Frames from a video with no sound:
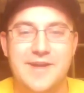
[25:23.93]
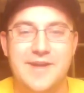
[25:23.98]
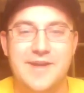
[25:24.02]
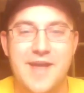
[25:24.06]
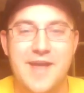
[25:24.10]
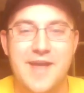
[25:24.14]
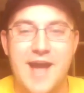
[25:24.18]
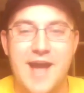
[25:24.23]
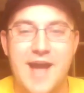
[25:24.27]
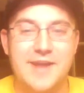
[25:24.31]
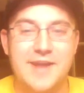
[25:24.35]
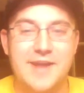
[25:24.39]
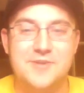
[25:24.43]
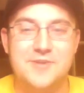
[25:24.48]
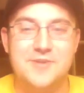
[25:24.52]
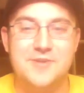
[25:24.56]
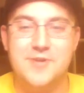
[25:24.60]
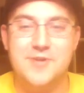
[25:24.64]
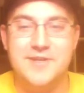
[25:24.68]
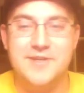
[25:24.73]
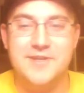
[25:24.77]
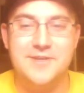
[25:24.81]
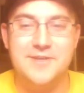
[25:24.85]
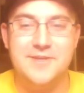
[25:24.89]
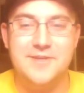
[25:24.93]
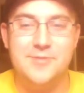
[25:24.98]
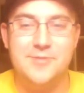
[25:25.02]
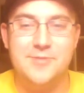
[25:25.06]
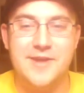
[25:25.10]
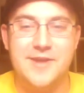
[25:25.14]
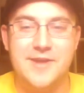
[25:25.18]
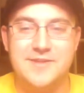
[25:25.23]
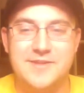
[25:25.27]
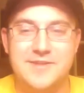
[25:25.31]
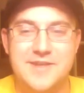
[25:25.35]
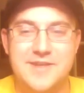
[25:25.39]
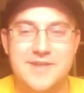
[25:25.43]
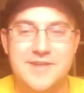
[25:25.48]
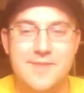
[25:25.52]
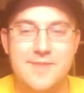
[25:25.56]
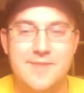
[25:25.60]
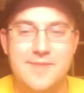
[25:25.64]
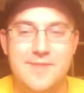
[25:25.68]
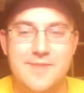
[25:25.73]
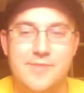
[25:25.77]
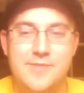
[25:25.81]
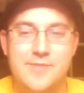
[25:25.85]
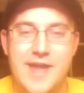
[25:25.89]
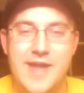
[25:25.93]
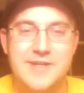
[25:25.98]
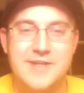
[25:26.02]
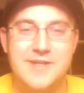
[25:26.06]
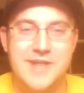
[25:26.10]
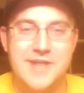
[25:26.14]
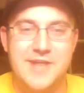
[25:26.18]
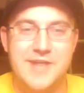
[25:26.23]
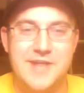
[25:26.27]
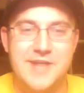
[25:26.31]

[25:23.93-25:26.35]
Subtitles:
I get tricked into playing the damn blackjack.